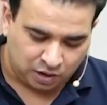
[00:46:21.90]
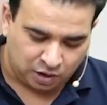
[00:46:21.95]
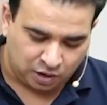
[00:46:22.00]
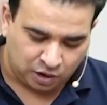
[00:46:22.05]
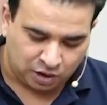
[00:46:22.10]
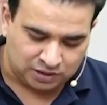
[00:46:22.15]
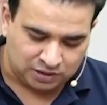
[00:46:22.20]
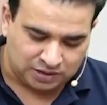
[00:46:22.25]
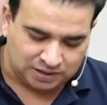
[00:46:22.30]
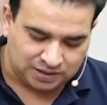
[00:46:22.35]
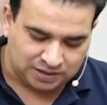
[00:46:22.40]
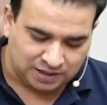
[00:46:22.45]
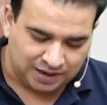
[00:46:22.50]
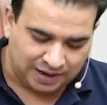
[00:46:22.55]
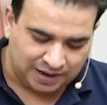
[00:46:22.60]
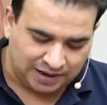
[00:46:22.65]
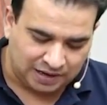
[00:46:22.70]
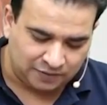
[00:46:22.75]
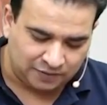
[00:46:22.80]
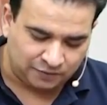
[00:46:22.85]
On the other
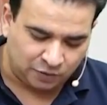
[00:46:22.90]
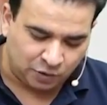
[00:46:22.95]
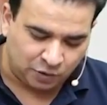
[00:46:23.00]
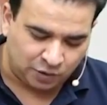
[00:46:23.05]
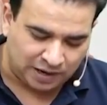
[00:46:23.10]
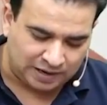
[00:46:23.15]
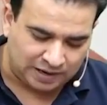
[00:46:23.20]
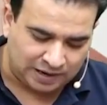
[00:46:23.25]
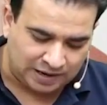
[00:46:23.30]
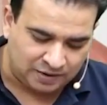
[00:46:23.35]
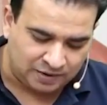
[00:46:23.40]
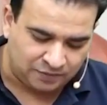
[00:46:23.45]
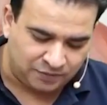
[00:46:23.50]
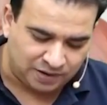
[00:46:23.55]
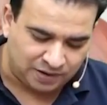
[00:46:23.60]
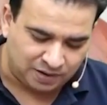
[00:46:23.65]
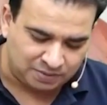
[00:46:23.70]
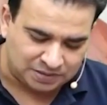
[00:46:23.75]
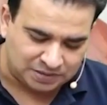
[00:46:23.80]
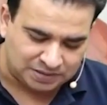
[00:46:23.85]
hand, if you look at
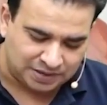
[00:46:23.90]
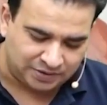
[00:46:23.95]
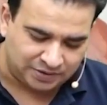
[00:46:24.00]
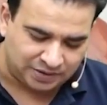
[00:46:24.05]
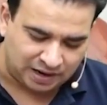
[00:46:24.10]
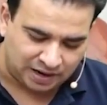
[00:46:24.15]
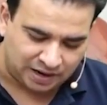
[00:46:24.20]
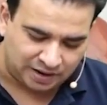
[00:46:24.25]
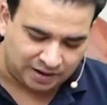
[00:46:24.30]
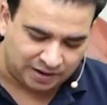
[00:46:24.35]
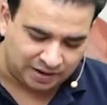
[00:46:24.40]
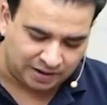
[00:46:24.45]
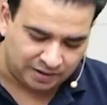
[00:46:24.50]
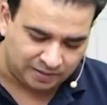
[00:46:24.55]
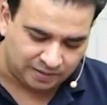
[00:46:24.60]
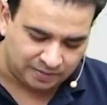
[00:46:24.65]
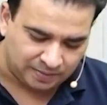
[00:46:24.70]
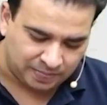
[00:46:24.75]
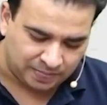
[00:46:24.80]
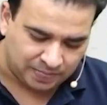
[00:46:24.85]
inferior mesenteric artery
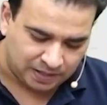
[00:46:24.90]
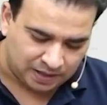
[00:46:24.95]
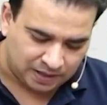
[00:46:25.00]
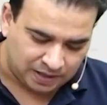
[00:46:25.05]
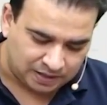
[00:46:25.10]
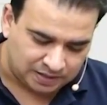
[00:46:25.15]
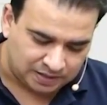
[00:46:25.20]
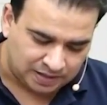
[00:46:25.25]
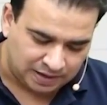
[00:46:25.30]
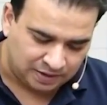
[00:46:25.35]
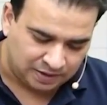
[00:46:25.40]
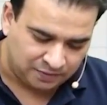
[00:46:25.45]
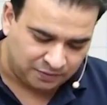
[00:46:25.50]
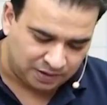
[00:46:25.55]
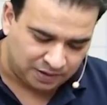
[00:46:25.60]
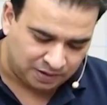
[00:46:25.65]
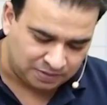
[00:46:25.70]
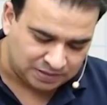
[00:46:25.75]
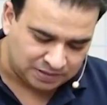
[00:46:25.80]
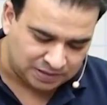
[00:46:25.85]
here, the
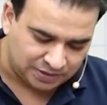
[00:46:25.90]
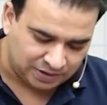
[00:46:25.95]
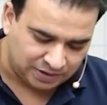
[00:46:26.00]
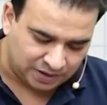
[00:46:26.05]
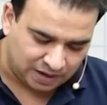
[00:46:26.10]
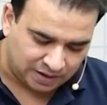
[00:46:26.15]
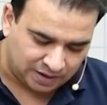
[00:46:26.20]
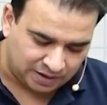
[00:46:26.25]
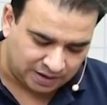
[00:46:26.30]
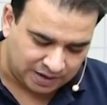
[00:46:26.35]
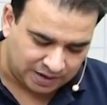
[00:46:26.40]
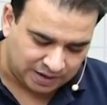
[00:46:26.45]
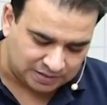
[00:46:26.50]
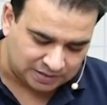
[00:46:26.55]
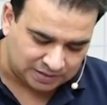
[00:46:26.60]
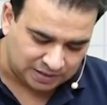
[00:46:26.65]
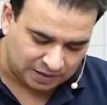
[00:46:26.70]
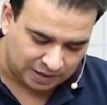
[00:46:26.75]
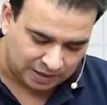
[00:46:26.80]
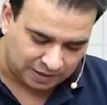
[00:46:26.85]
inferior mesenteric artery,
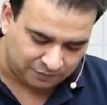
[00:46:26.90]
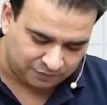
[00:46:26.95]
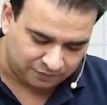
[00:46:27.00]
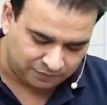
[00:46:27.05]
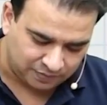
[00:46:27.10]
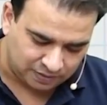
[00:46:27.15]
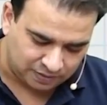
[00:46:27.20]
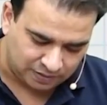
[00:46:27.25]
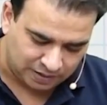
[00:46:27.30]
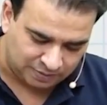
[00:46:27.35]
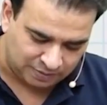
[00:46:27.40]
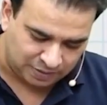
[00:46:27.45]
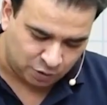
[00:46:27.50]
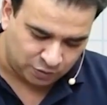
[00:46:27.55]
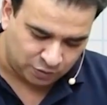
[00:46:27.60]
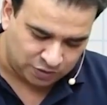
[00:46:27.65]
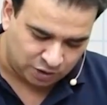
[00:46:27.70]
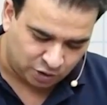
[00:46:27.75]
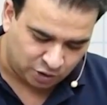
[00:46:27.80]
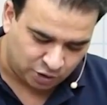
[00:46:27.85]
guys, let me go
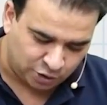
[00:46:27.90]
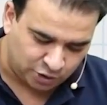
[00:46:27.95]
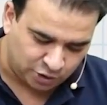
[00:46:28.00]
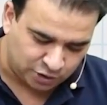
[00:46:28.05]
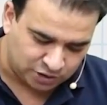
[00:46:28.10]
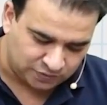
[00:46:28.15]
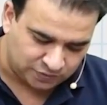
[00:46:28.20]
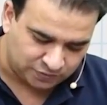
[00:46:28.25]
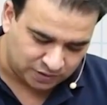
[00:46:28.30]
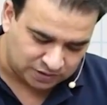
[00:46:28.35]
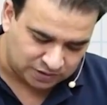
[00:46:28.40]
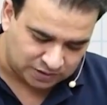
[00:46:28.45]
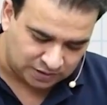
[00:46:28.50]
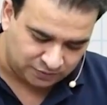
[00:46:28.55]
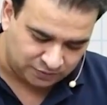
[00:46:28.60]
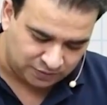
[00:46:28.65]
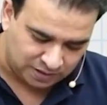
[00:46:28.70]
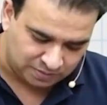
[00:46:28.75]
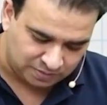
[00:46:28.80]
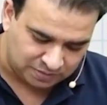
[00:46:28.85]
with the continuation first.
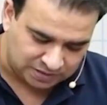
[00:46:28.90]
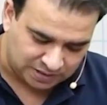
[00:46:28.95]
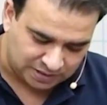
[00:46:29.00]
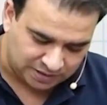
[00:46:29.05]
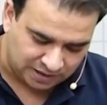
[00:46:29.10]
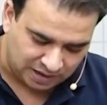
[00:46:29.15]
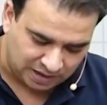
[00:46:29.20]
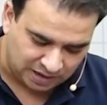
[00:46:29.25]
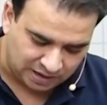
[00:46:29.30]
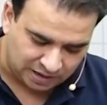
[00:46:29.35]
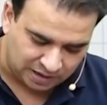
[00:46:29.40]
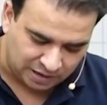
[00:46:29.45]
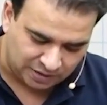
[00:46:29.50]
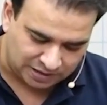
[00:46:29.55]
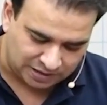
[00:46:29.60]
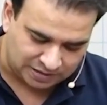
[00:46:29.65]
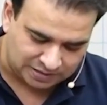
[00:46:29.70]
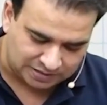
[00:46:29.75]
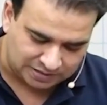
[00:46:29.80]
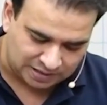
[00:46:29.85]
Inferior mesenteric artery, look
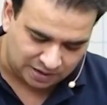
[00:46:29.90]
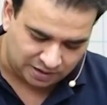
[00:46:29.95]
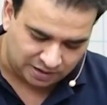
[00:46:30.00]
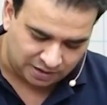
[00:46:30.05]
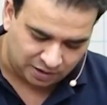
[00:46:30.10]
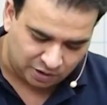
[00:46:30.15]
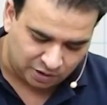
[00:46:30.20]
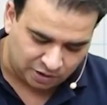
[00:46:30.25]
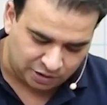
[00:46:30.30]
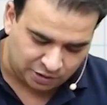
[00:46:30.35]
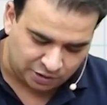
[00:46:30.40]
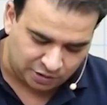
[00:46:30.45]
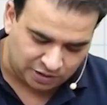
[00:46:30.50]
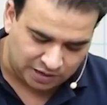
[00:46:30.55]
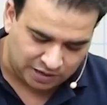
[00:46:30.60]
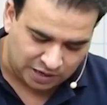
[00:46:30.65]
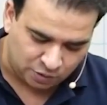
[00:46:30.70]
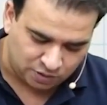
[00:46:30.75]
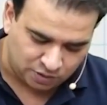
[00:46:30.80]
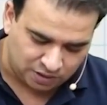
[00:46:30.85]
at this artery continuing
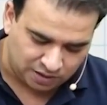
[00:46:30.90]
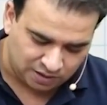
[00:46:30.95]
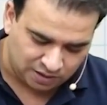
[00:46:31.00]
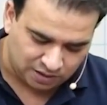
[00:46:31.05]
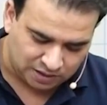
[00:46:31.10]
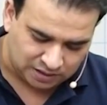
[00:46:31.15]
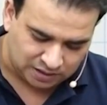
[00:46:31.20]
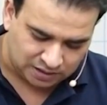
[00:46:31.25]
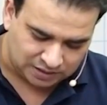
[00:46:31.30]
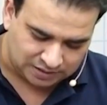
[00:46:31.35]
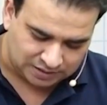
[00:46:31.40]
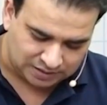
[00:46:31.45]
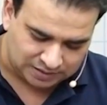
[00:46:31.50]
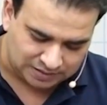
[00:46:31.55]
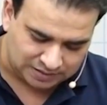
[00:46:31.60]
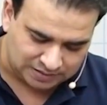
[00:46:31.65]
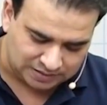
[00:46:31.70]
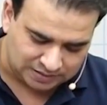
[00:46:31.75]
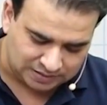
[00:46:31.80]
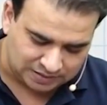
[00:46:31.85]
down here.
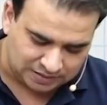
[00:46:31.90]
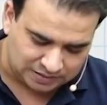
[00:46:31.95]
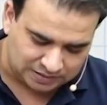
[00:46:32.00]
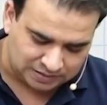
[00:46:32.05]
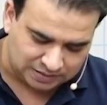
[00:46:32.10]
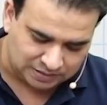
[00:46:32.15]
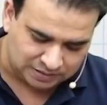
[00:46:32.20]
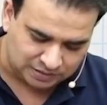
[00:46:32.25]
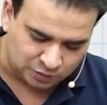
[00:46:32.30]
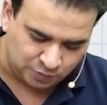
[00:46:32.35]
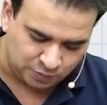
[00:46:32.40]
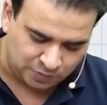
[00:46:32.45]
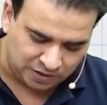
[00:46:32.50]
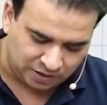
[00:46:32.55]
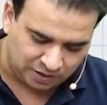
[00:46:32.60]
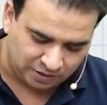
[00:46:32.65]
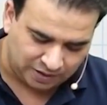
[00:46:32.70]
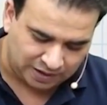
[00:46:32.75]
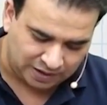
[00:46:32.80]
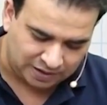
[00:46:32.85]
This is the
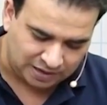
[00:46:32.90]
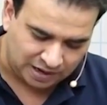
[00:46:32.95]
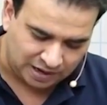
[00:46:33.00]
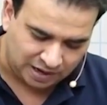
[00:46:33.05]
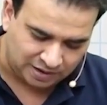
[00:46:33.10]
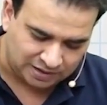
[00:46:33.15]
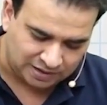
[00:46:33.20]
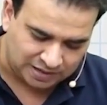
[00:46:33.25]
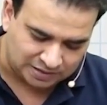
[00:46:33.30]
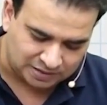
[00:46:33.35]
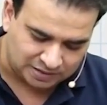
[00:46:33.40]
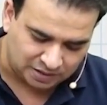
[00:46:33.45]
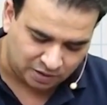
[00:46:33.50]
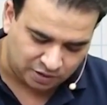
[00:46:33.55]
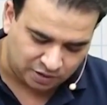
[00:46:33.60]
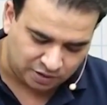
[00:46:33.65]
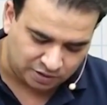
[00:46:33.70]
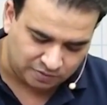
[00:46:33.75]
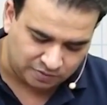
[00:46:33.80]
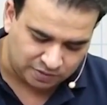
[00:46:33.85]
superior rectal artery, that's a
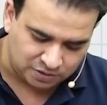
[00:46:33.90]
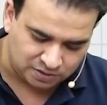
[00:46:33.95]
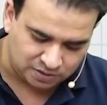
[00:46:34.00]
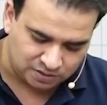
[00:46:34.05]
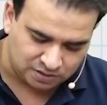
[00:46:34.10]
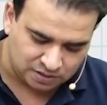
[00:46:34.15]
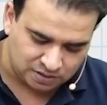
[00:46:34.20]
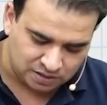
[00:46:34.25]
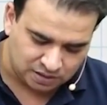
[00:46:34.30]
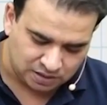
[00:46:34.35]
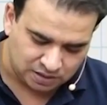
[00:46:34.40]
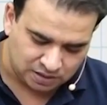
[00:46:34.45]
continuation.